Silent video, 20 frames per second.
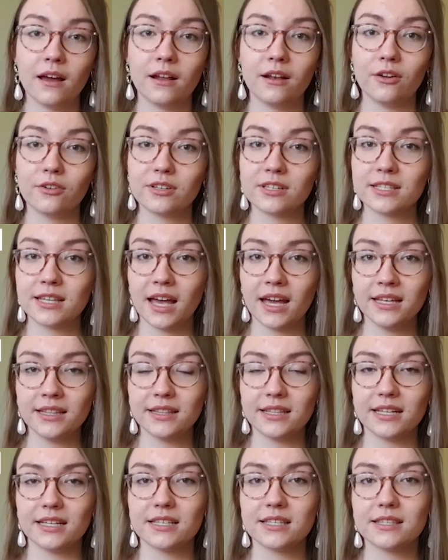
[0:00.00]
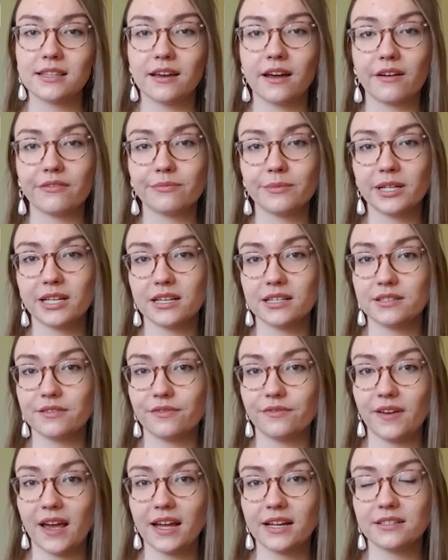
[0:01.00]
Alongside this, the government has
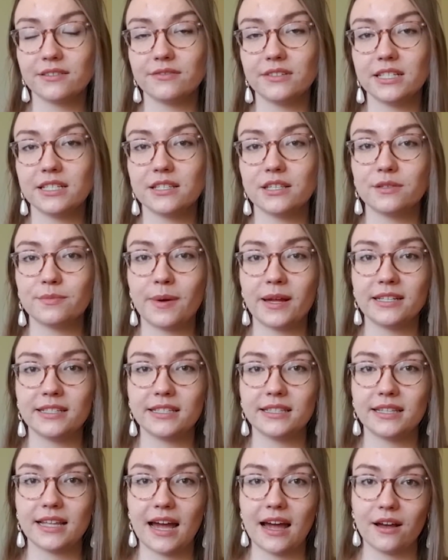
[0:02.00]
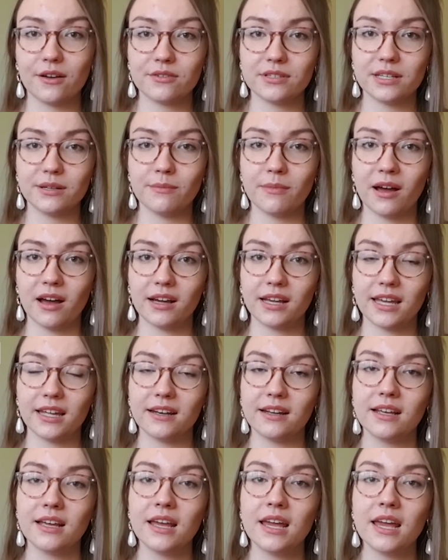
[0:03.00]
effectively suspended the housing
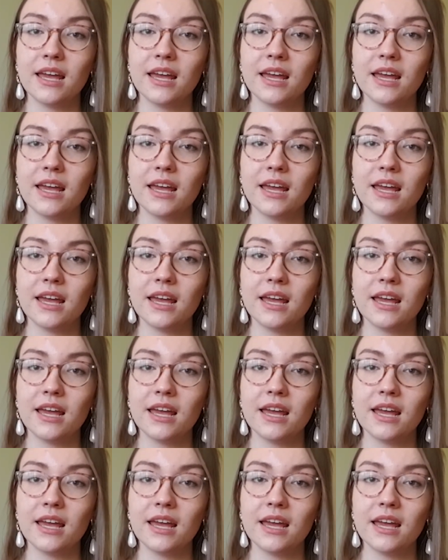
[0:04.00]
market,